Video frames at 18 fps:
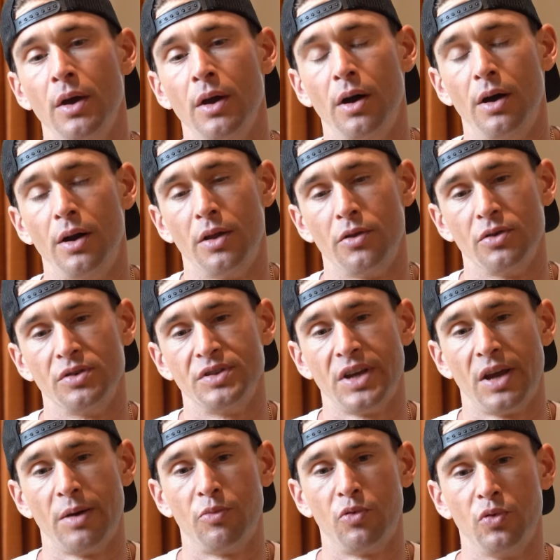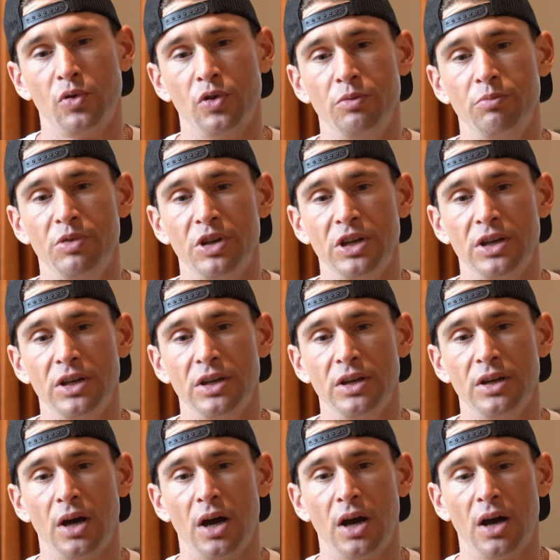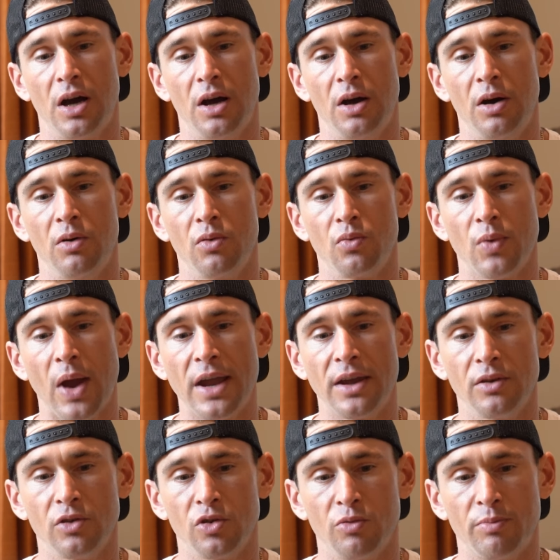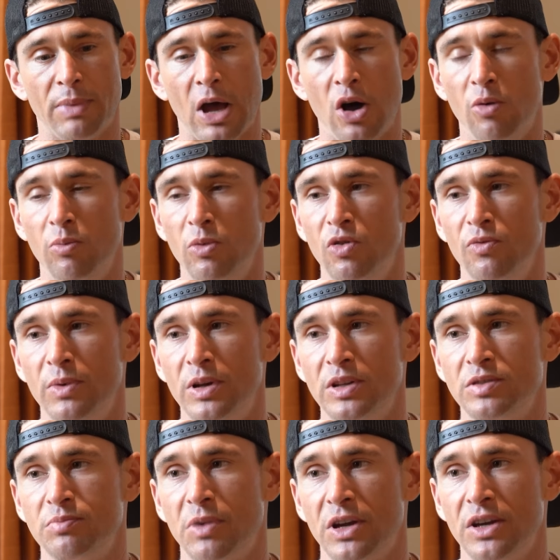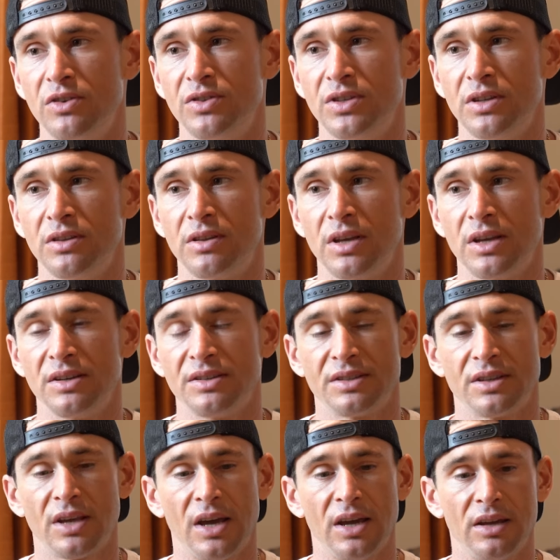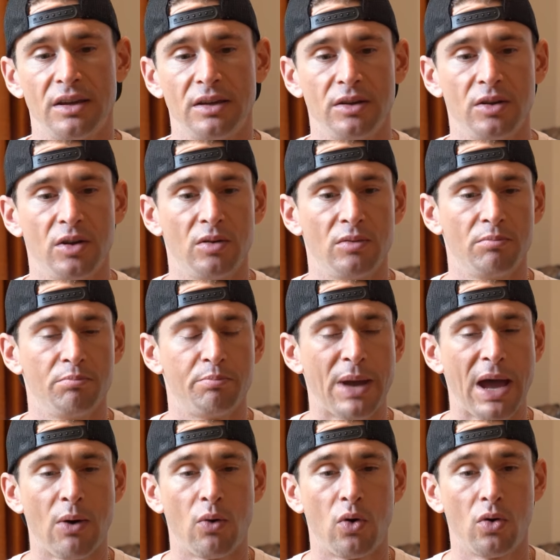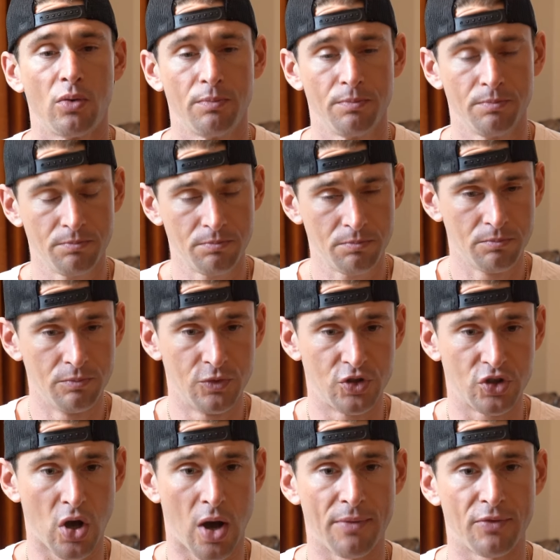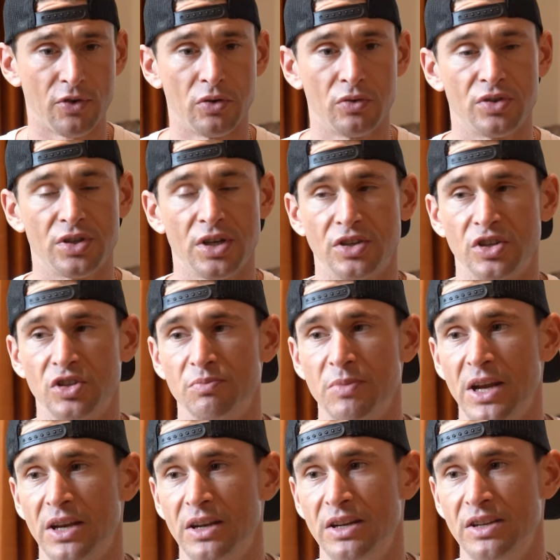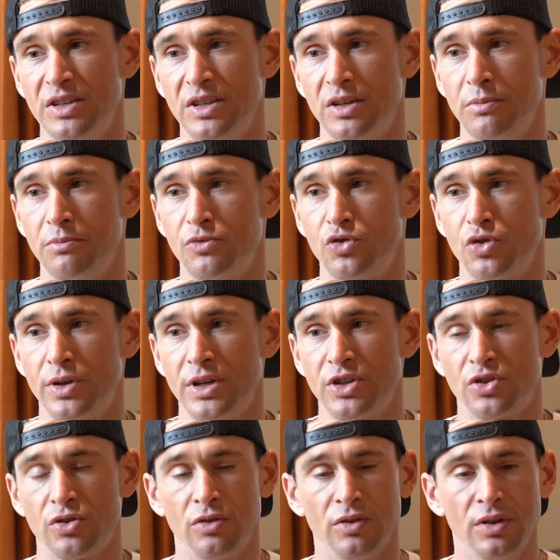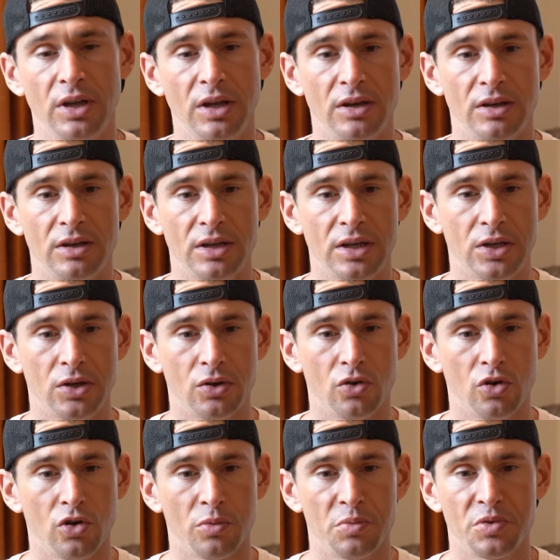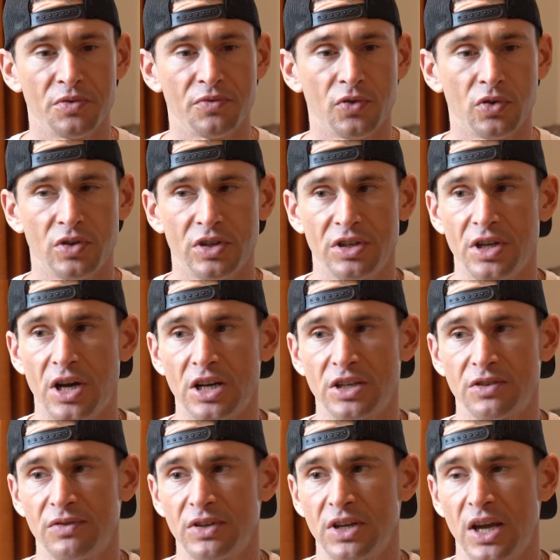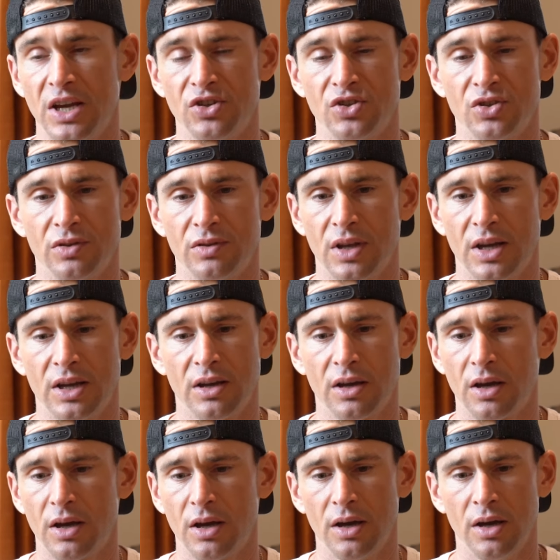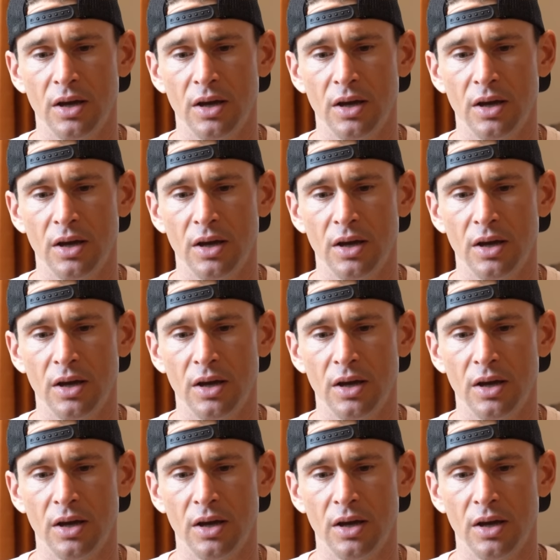Another example would be uh, regular bowel movements by using things like you know bowel softeners such as magnesium, traditional Indian herbs for detoxification like uh,